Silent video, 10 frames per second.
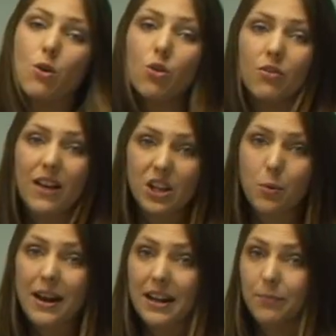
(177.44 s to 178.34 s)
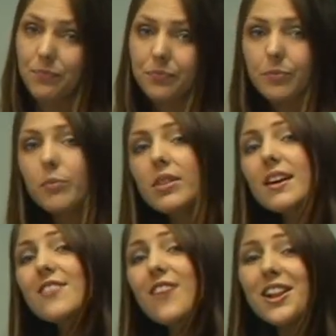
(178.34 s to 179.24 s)
or evaluating.
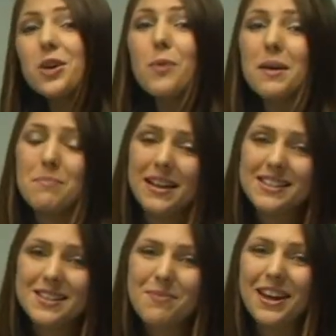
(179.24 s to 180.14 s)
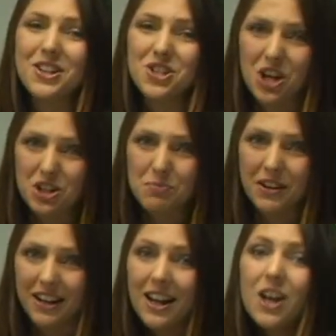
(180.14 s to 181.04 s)
Evaluate means to make a
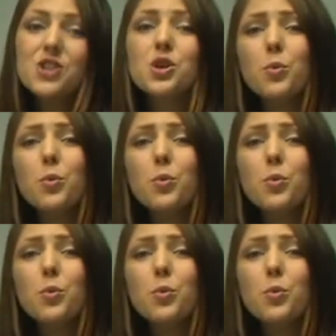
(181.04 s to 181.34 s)
judgment. So